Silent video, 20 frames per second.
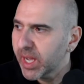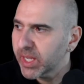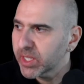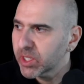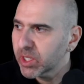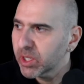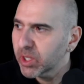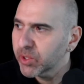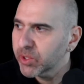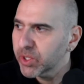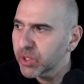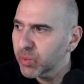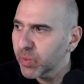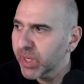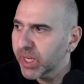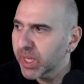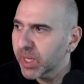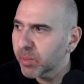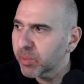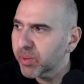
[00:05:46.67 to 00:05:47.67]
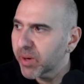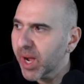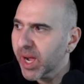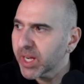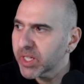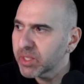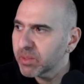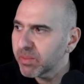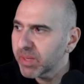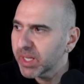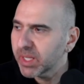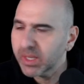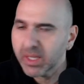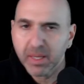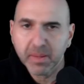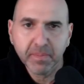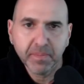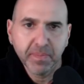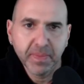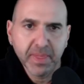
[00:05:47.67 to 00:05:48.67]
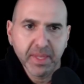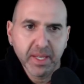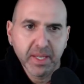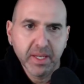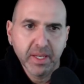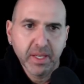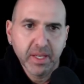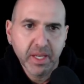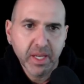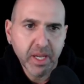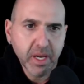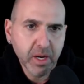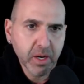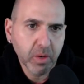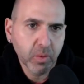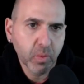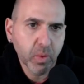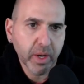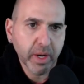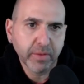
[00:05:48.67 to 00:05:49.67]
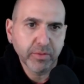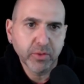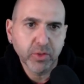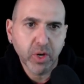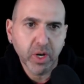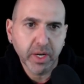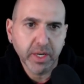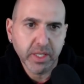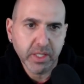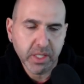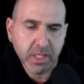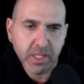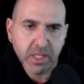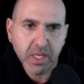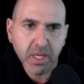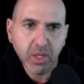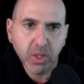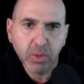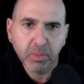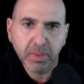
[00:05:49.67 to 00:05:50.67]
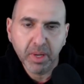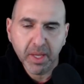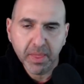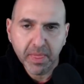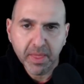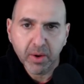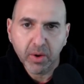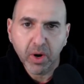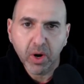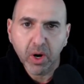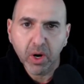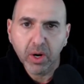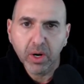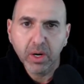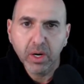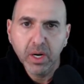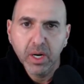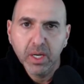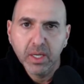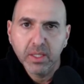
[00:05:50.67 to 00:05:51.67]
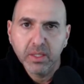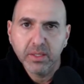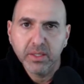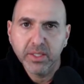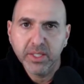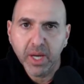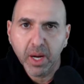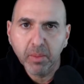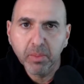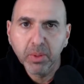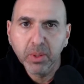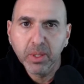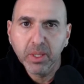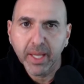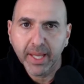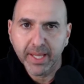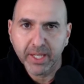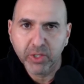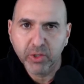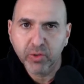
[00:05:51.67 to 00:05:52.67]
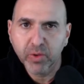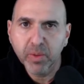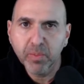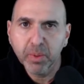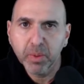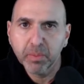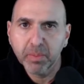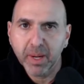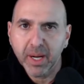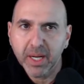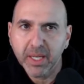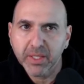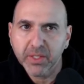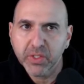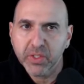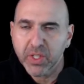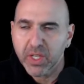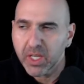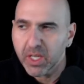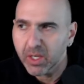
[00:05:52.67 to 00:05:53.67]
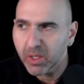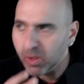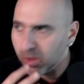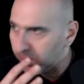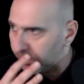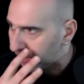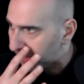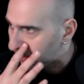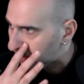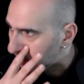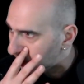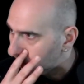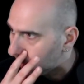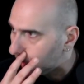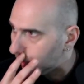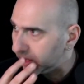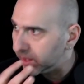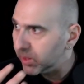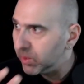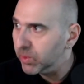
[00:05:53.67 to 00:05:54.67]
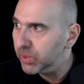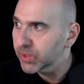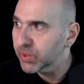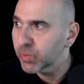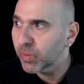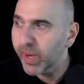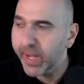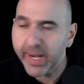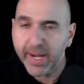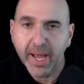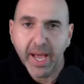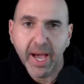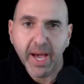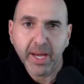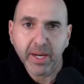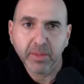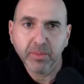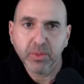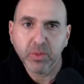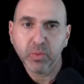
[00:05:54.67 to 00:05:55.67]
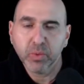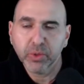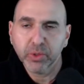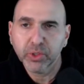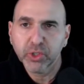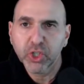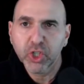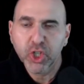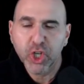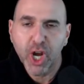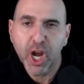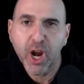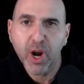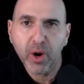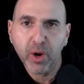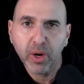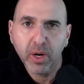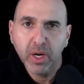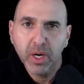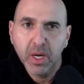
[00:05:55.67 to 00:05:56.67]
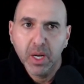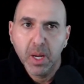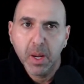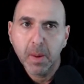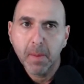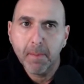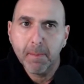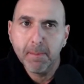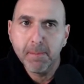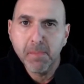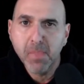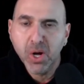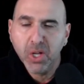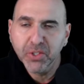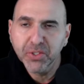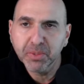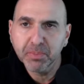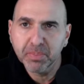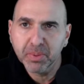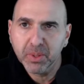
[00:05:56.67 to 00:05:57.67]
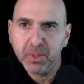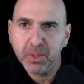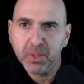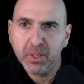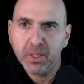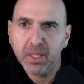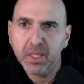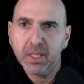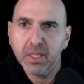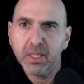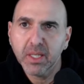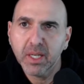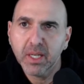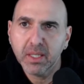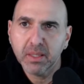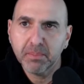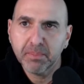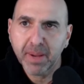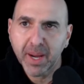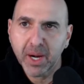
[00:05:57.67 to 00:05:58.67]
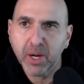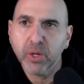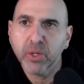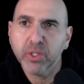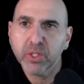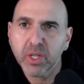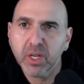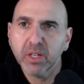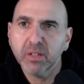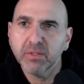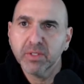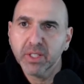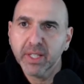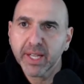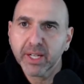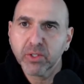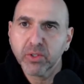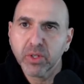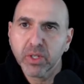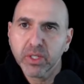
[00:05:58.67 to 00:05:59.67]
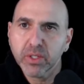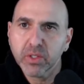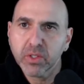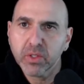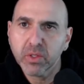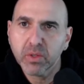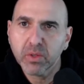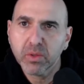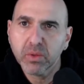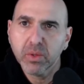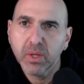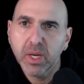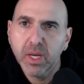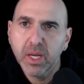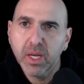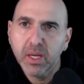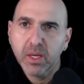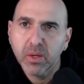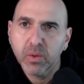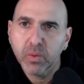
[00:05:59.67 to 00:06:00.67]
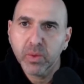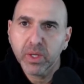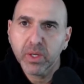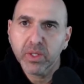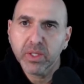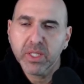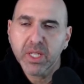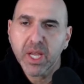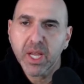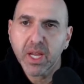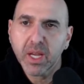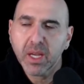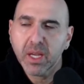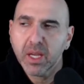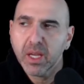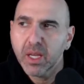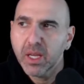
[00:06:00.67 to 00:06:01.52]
close as we can approximate them. Here, what I've drawn is a single bond. There are double and triple bonds in covalent molecules when atoms will share multiple pairs of electrons. So we could take